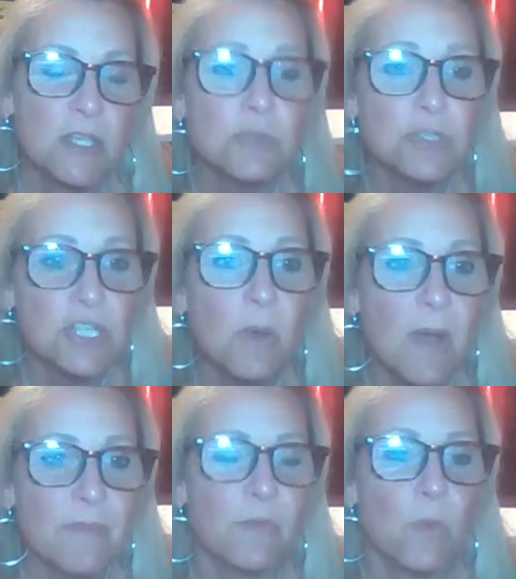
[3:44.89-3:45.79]
you show
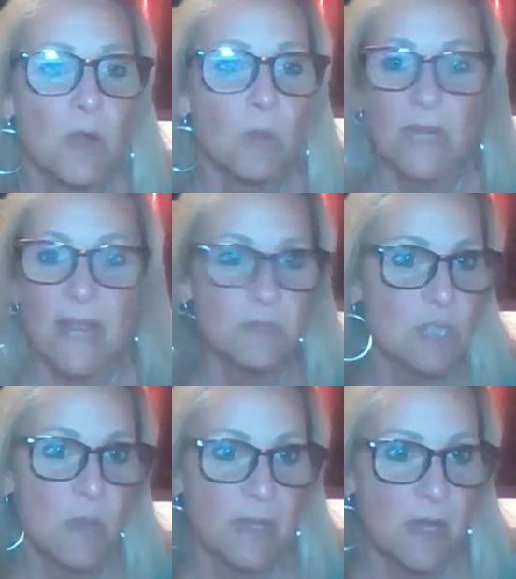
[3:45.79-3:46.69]
up for
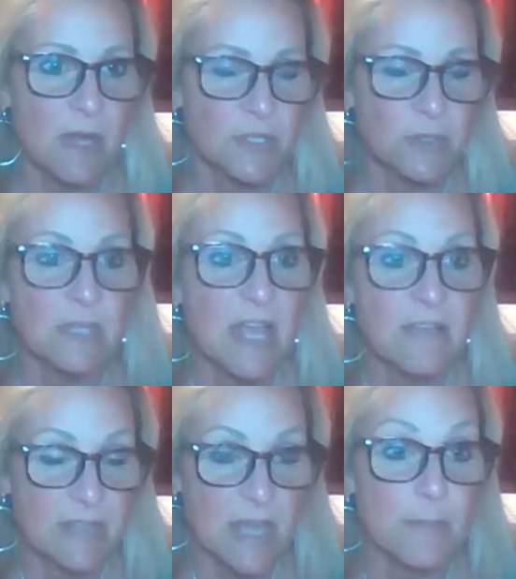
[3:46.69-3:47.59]
whatever's going on in your
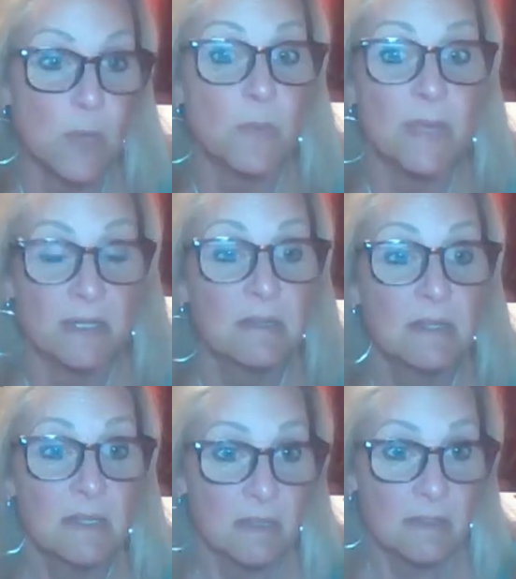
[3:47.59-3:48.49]
life at that moment.
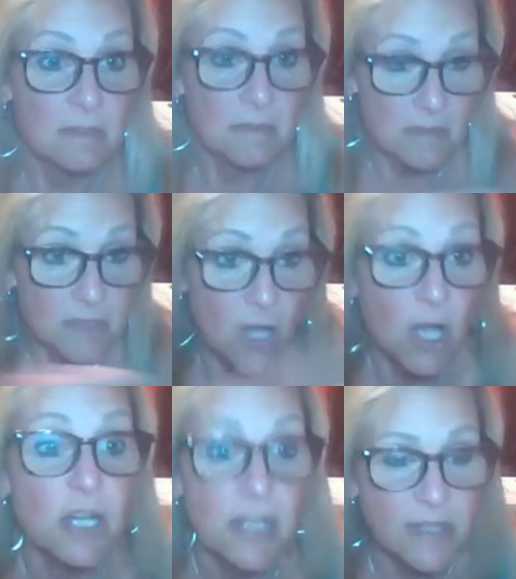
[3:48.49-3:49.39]
There's
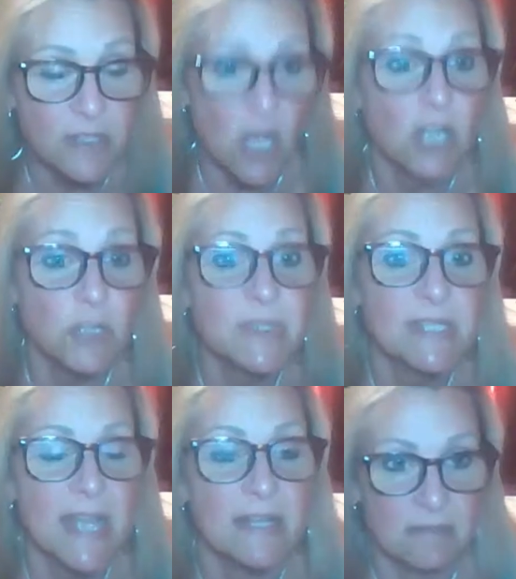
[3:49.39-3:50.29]

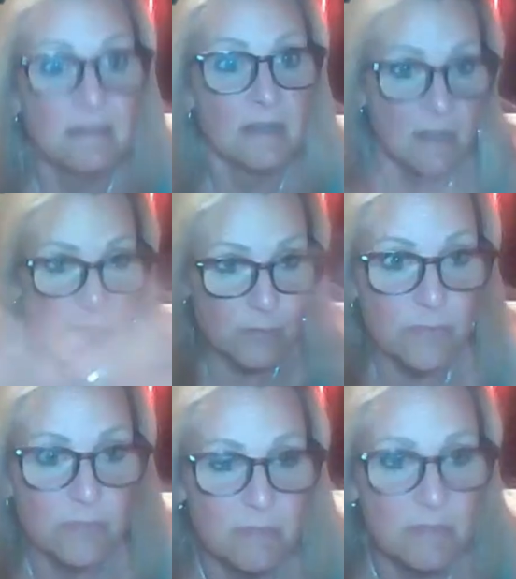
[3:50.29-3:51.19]
100%
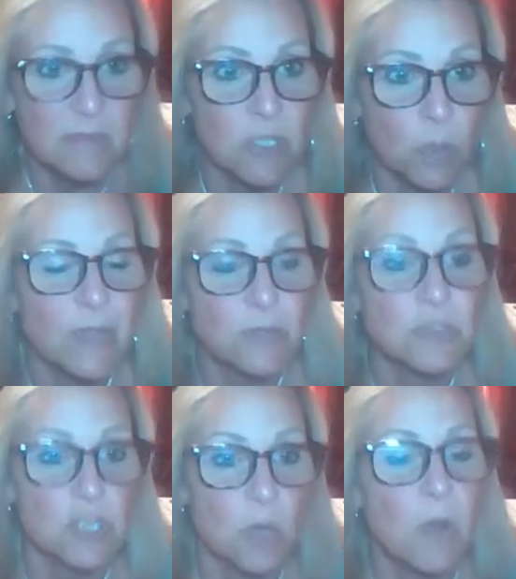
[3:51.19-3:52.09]
of, what you
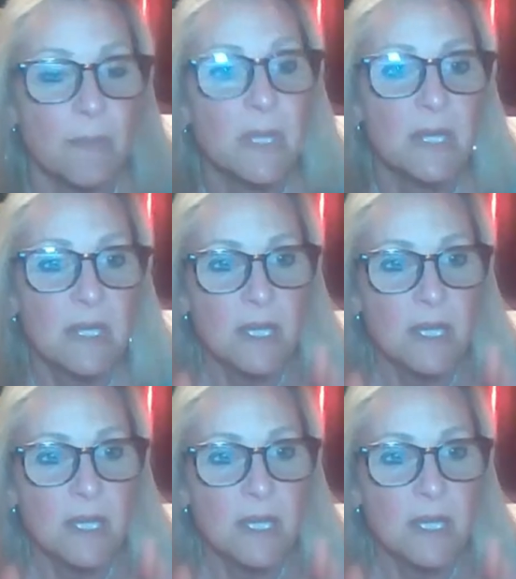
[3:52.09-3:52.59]
show up.